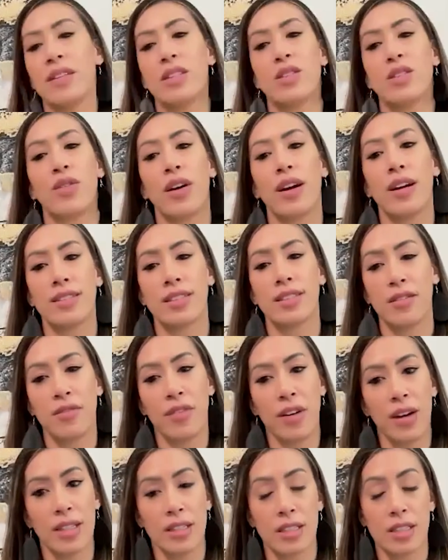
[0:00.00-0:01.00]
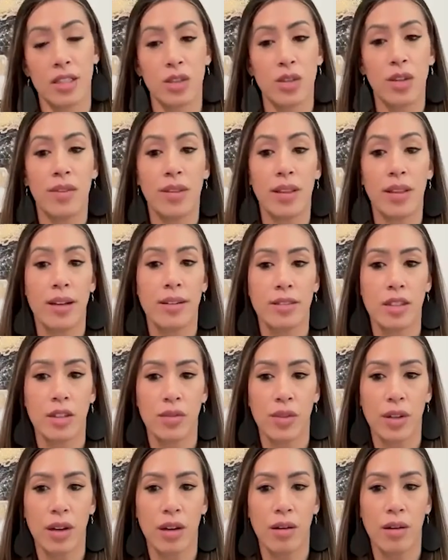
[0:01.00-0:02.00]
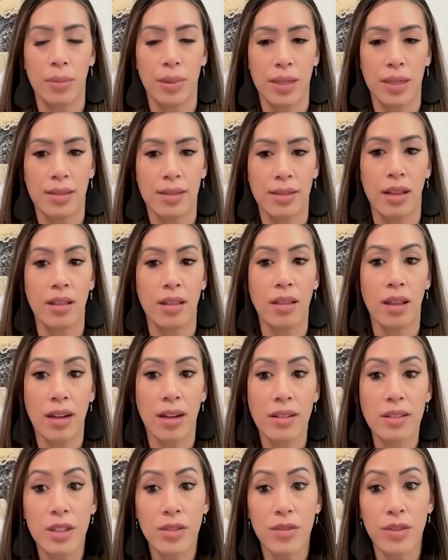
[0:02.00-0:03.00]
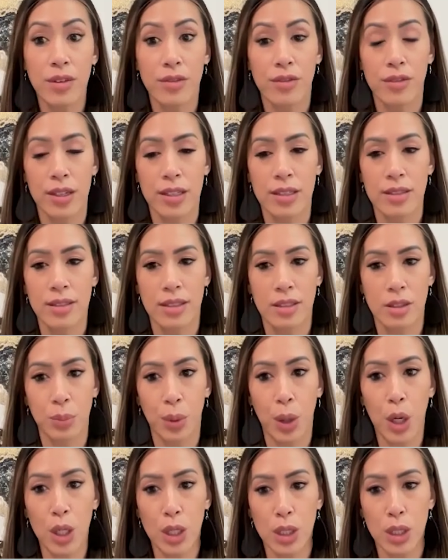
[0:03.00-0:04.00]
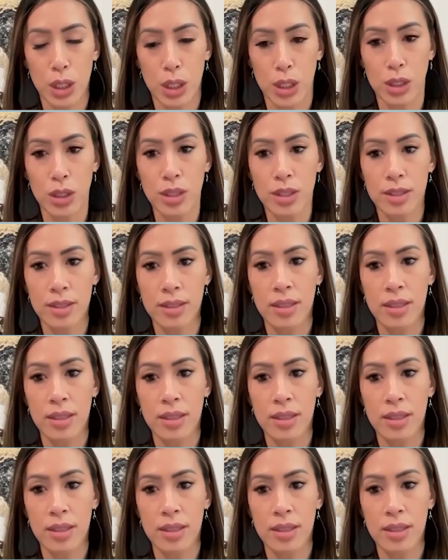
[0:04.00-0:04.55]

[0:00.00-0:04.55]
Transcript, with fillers: as far as advice because you have a lot of different companies, a lot of different friends as partners.